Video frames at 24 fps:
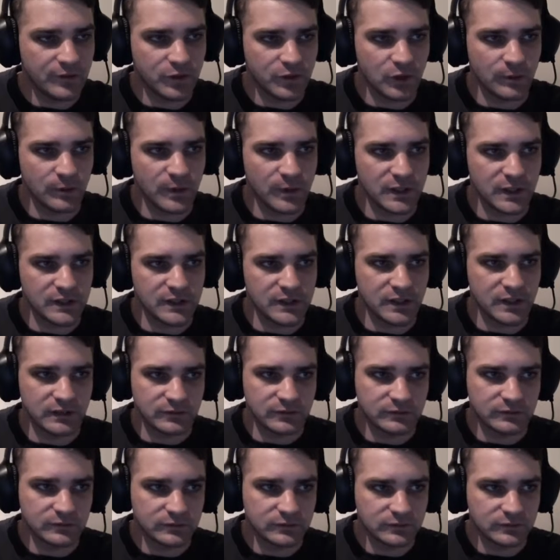got my sun
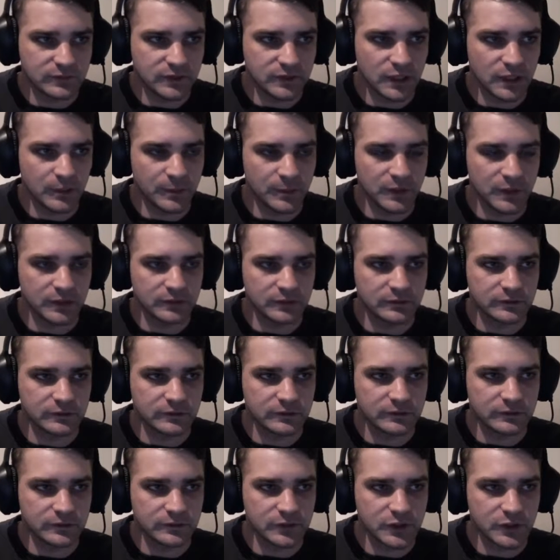coming
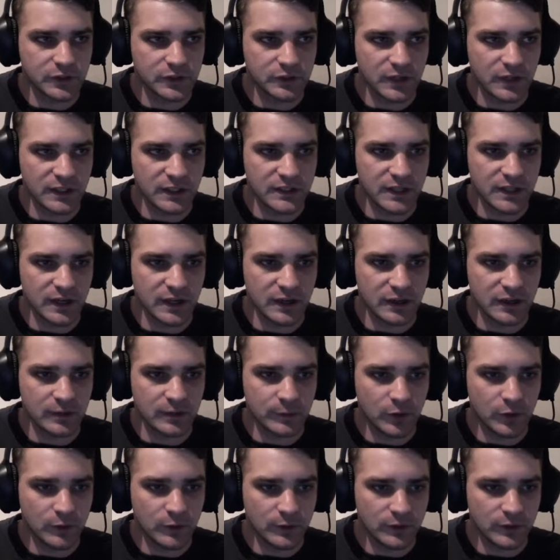straight down at the
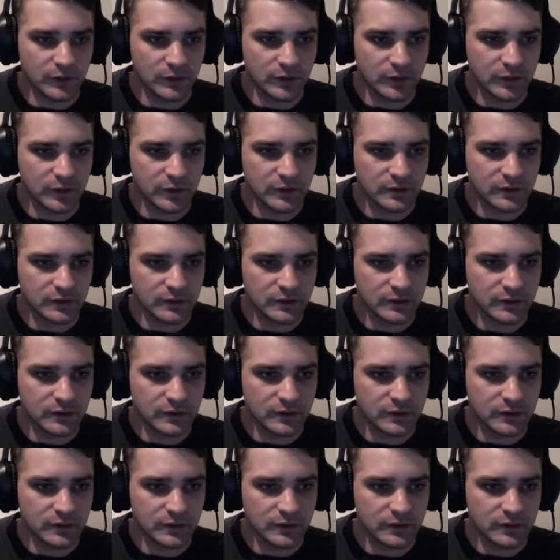moment. You can